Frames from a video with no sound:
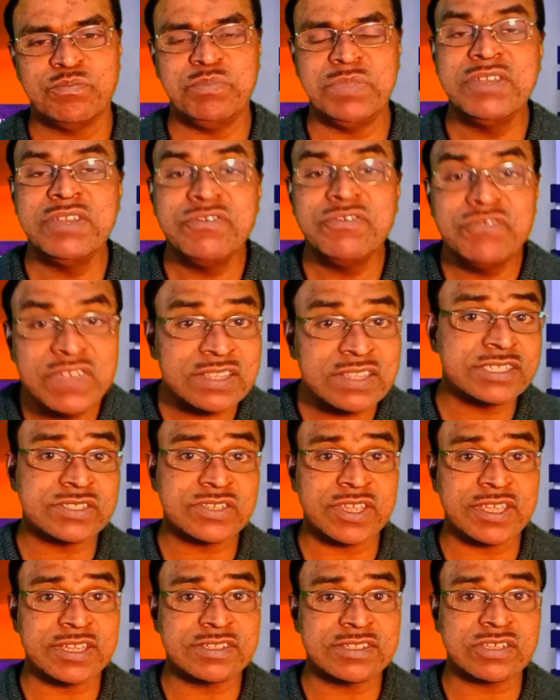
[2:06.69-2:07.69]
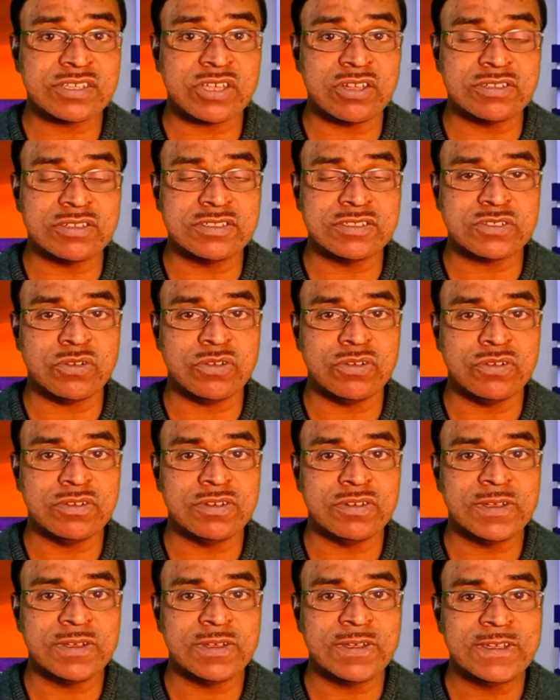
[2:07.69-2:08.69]
Between the states also.
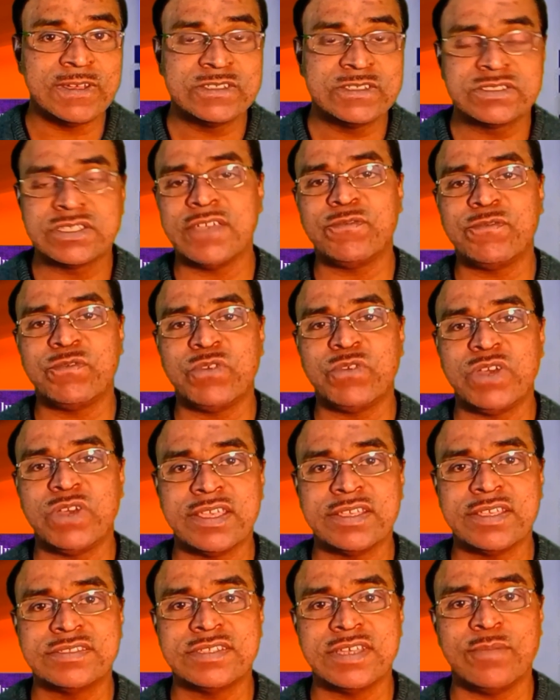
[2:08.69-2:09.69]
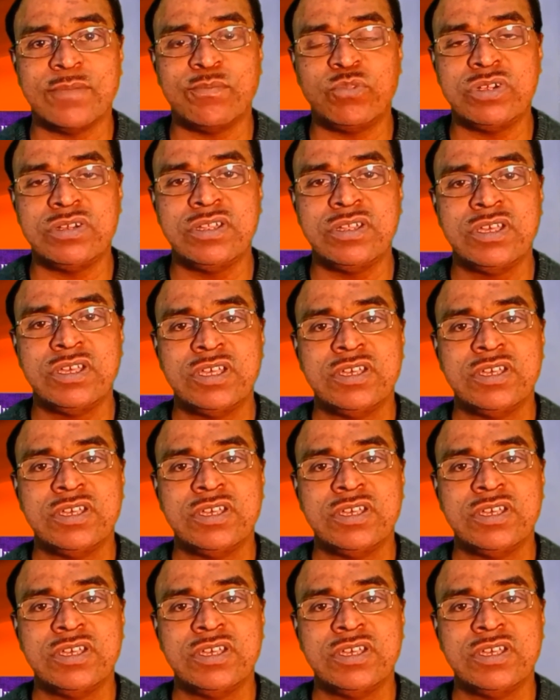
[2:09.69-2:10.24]
Say for example,